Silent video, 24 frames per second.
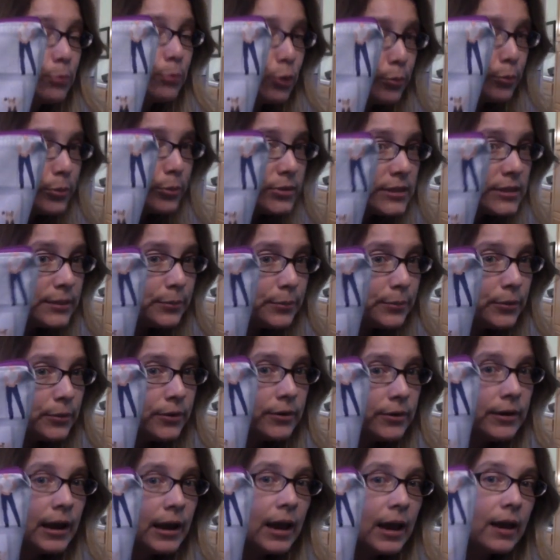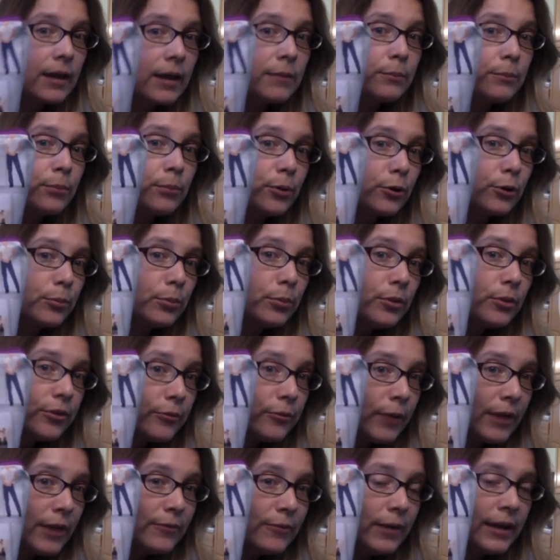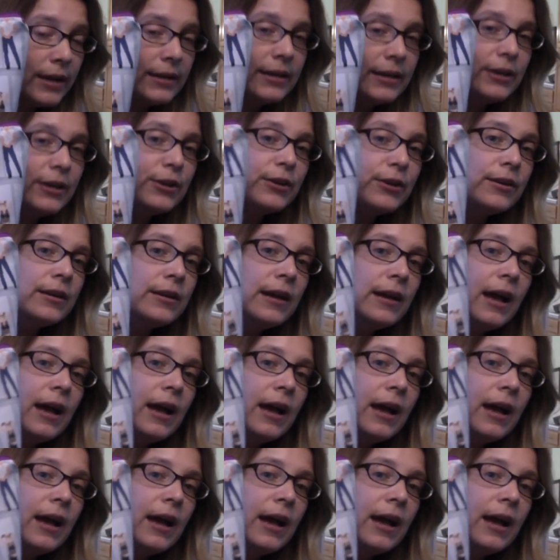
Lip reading: purple zipper and purple thread right here.